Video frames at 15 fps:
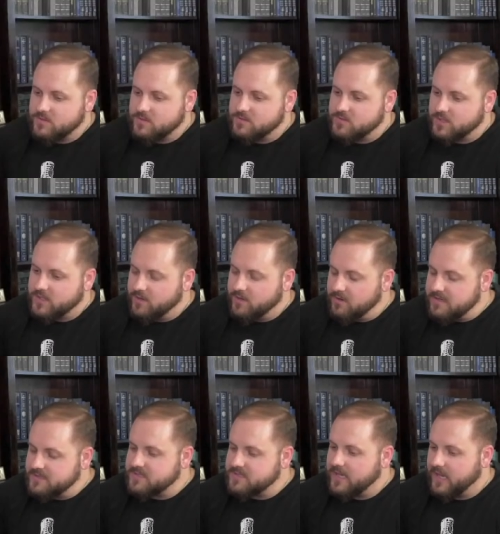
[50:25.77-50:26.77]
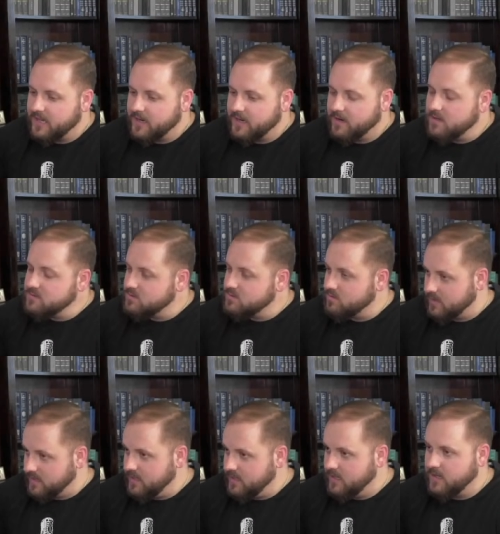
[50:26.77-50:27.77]
a curious canon also
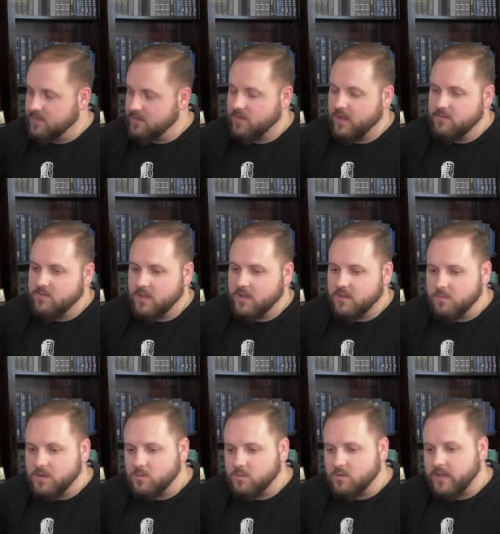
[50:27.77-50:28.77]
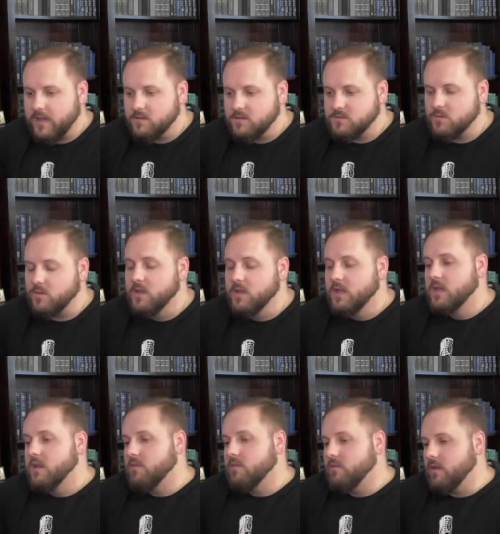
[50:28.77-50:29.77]
again at the Eighth Ecumenical Council
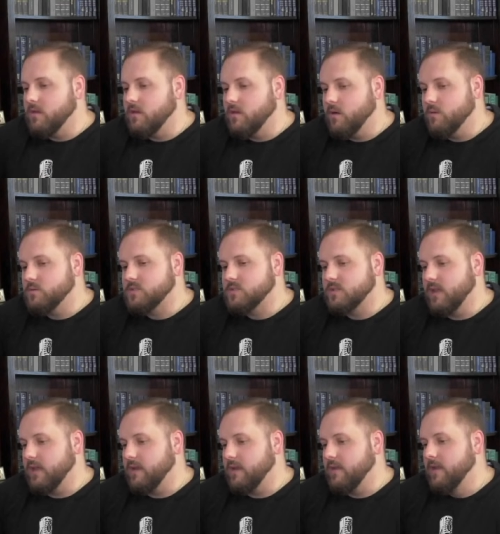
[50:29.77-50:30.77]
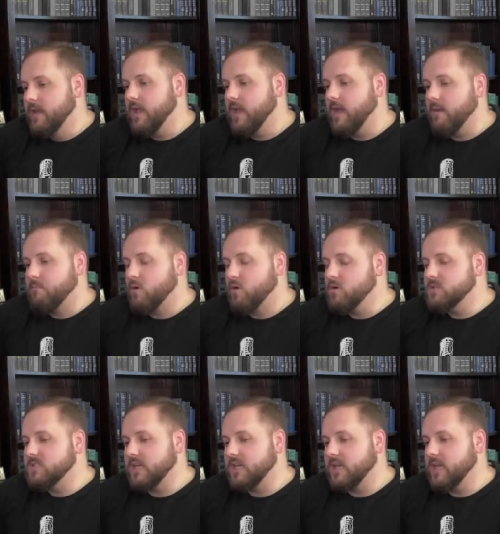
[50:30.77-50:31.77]
that notes that a
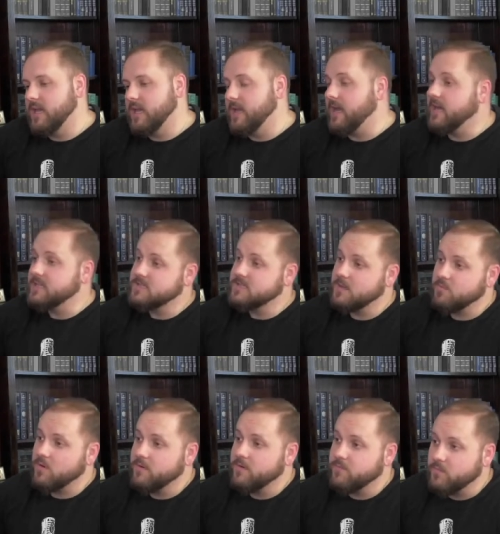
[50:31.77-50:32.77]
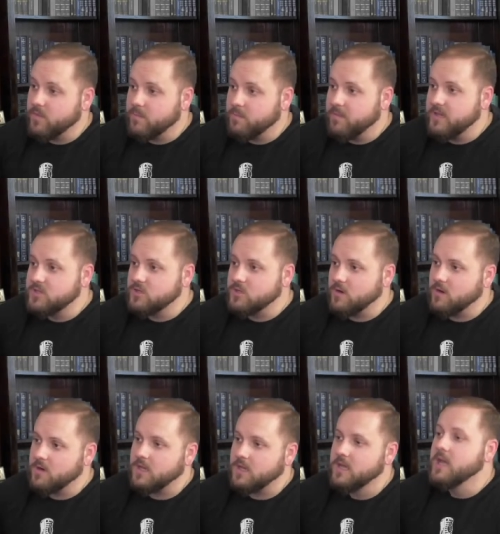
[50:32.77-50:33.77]
person cannot separate from their patriarch
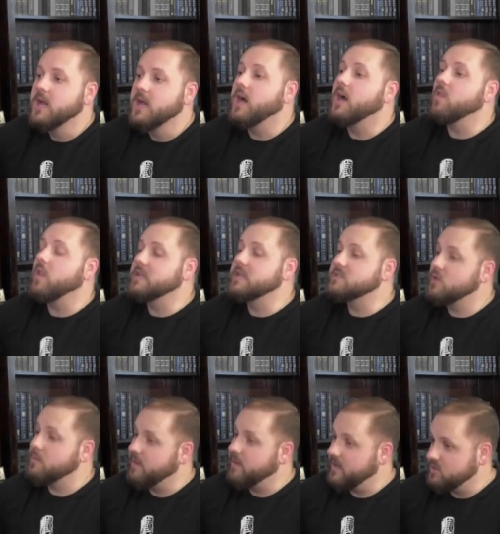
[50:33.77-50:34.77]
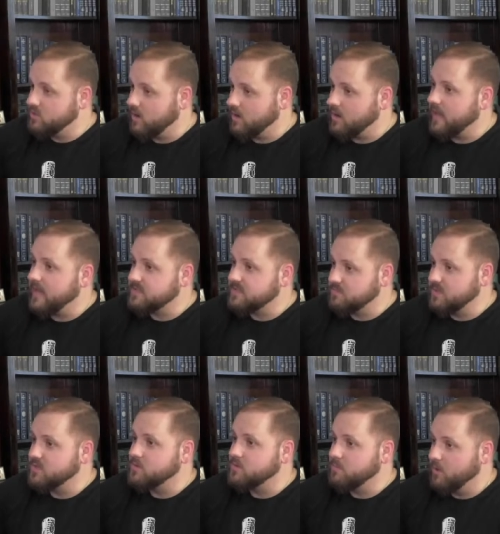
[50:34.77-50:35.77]
yeah. unless their patriarch has been
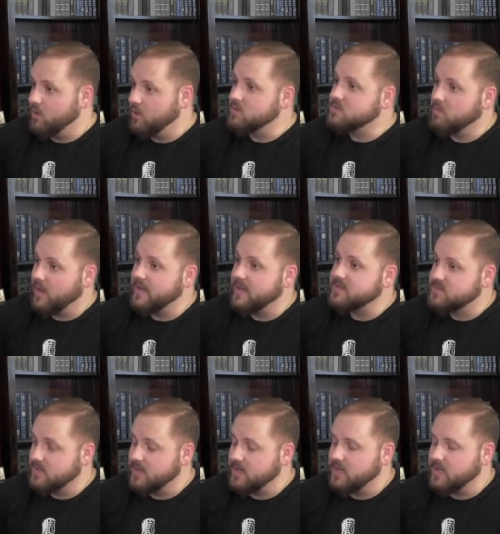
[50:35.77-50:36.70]
deposed by right. a synod.